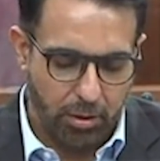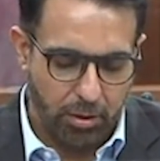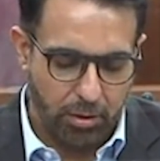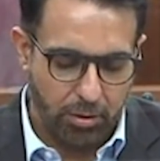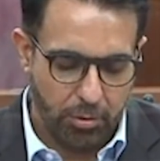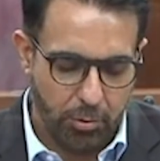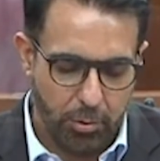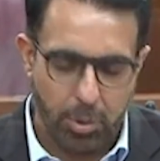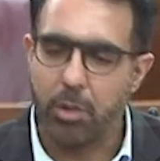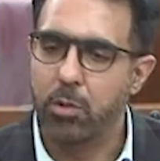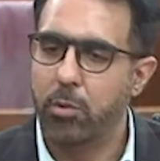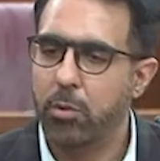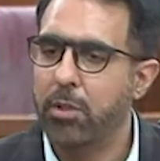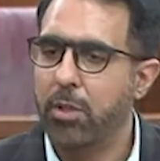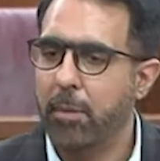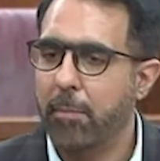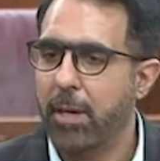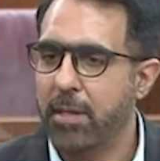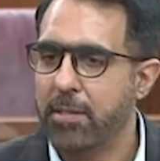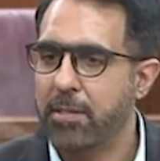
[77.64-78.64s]
to include
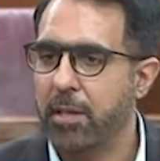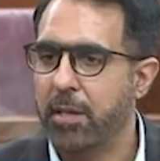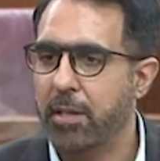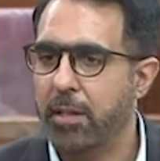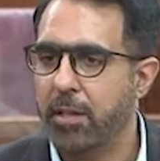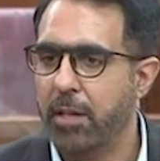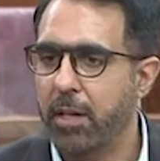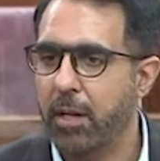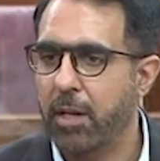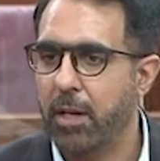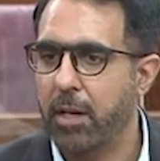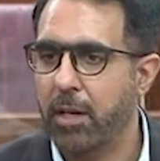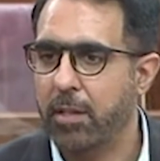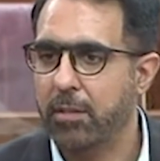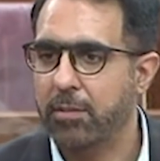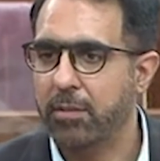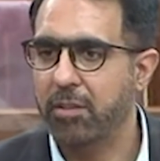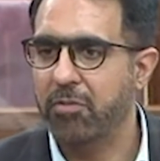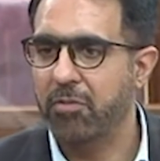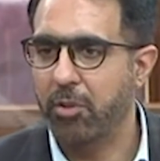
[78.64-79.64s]
Temasek in the
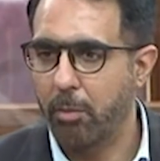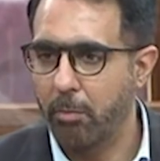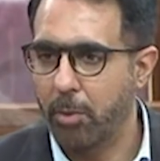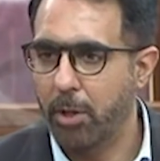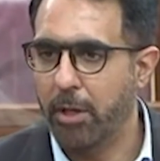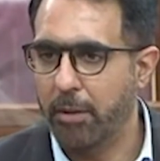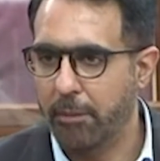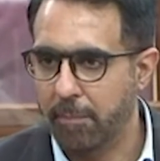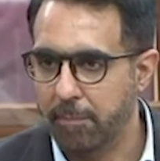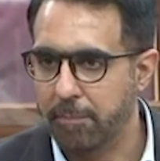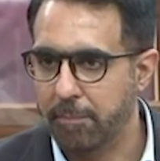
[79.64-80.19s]
NIRC formula.